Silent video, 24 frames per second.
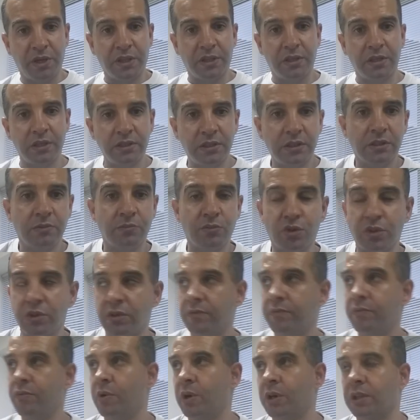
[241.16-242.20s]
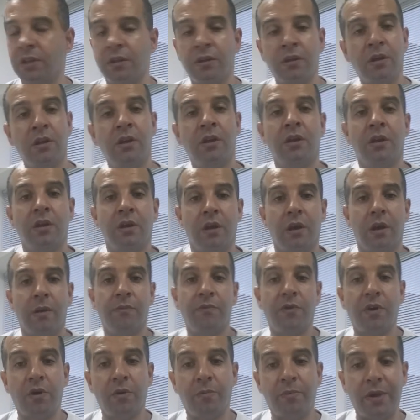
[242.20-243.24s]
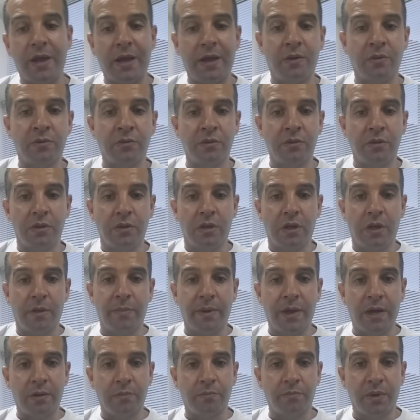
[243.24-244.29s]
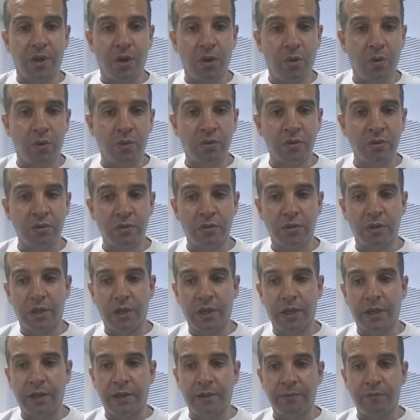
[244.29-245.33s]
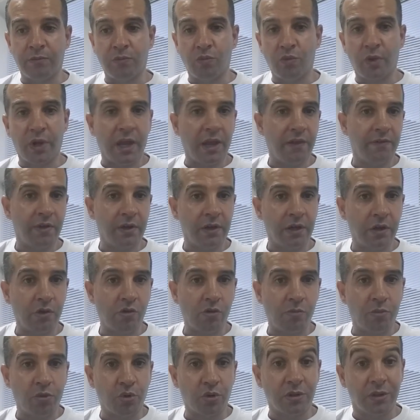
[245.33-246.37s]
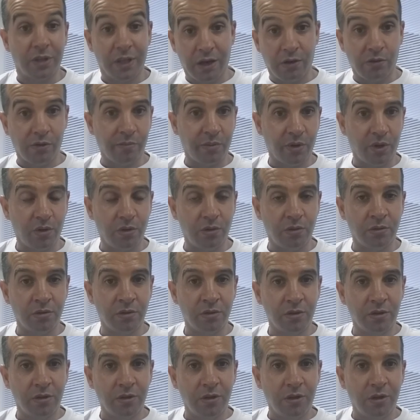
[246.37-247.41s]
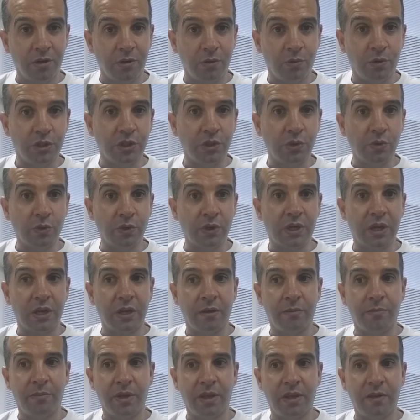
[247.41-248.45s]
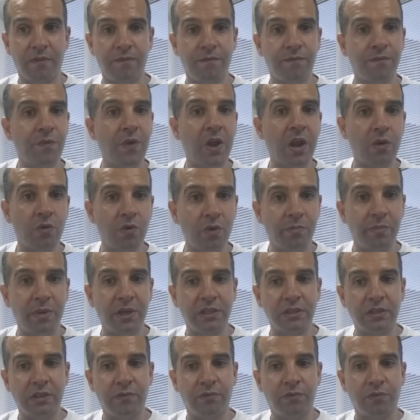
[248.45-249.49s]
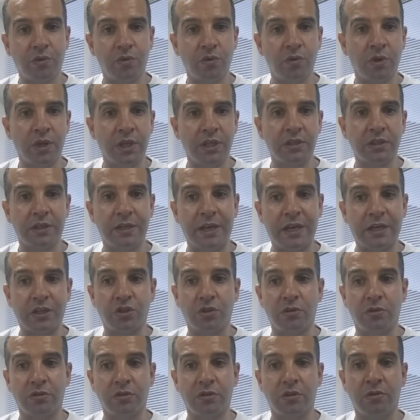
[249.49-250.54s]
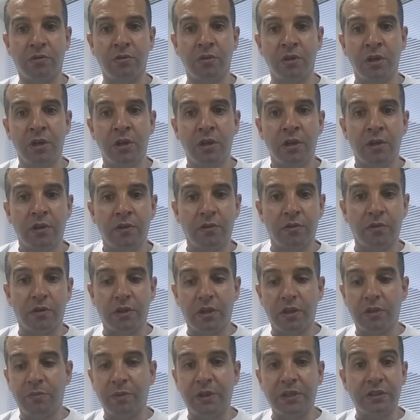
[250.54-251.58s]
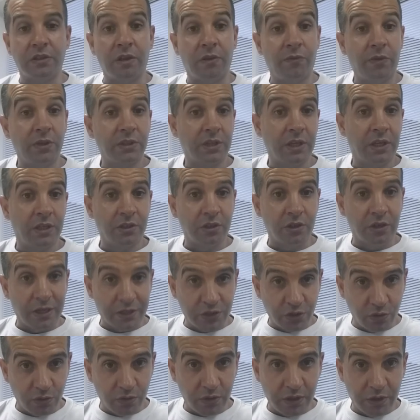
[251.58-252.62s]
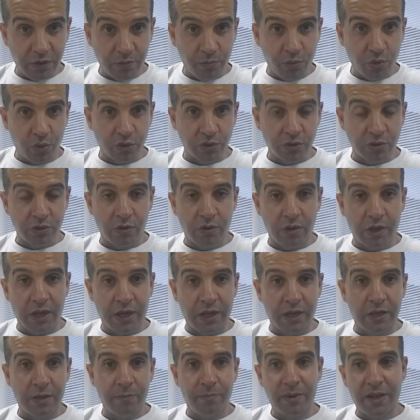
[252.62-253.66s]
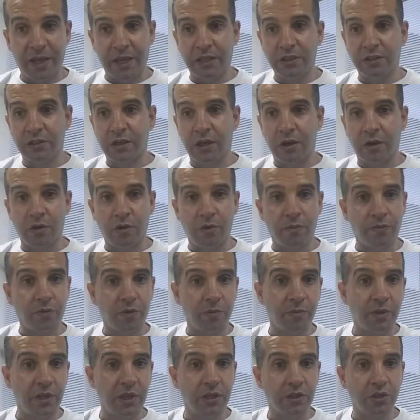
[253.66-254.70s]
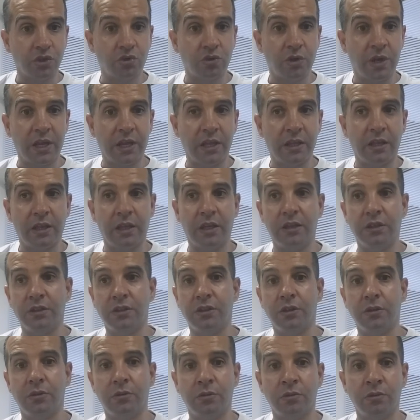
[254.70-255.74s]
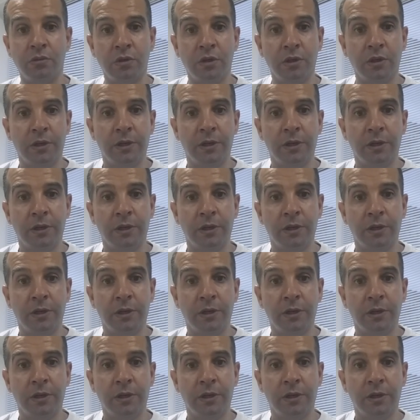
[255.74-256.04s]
But this is most of what I'm very proud about HOHOL. We have an airport now in HOHOL, which is going to be very busy through international. So for, it means if it's an international airport, so any planes can come from here straight into,